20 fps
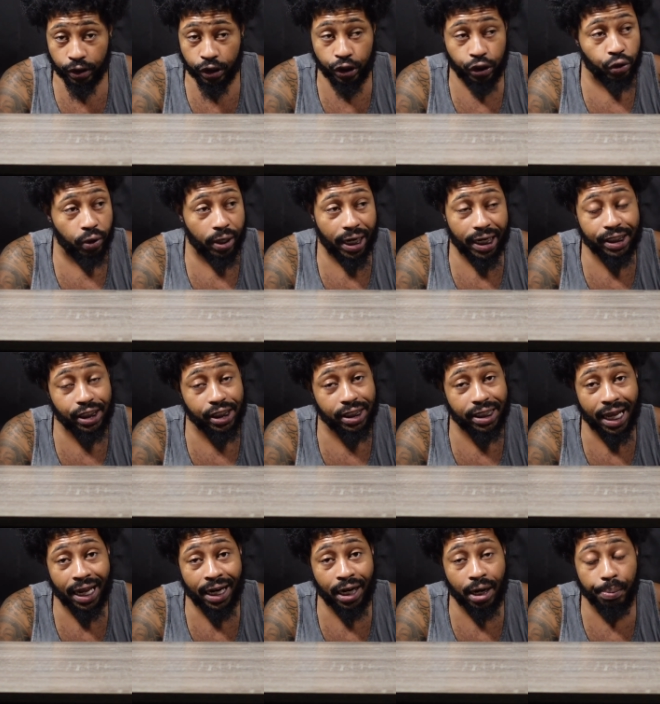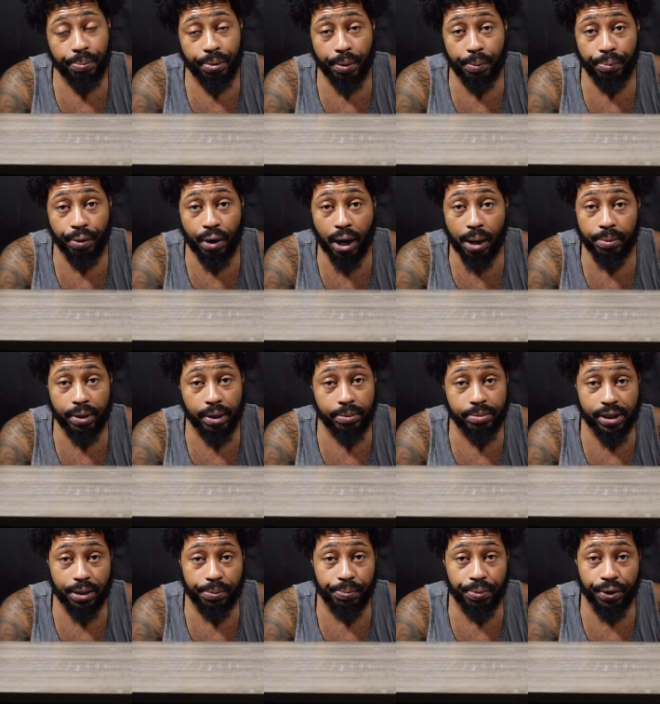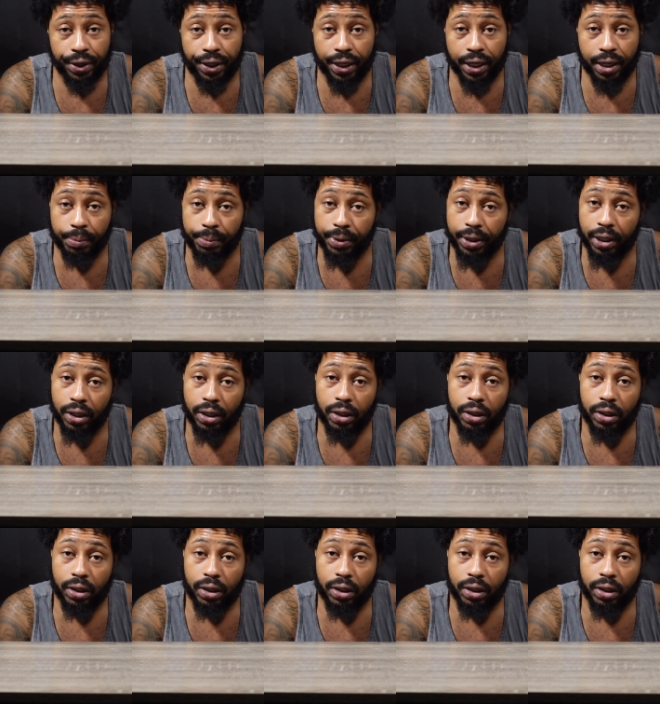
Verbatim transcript: So they just end up in problems and predicament.